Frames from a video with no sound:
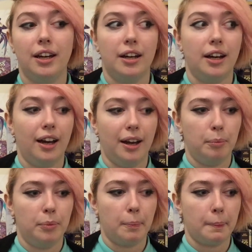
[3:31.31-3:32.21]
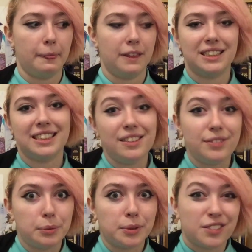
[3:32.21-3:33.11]
The Diva
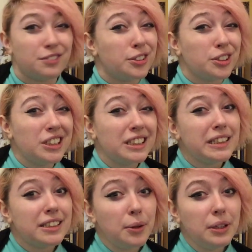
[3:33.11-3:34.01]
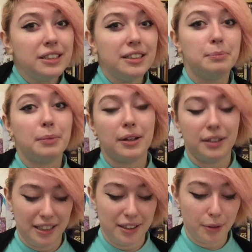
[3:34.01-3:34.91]
was unfortunately stolen
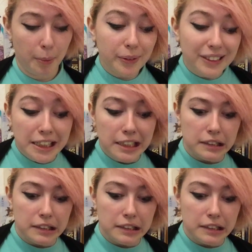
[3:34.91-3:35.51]
in the robbery.